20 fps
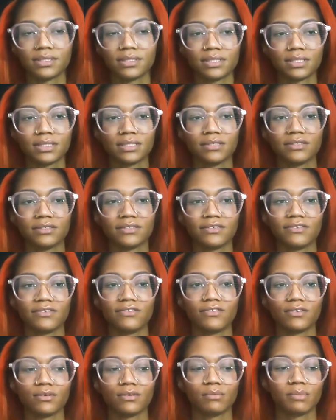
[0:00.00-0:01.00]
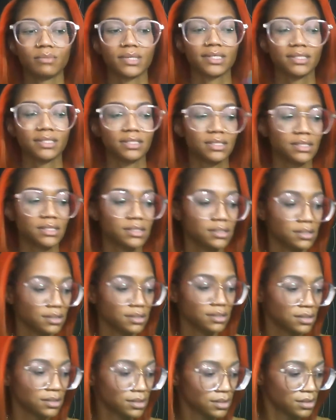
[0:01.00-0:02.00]
is here for
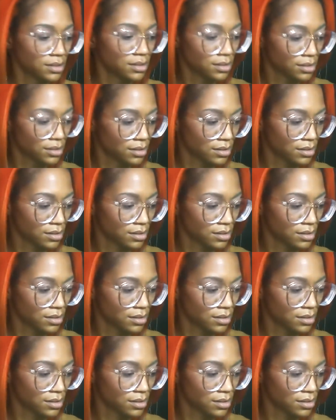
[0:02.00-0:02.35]
Pisces.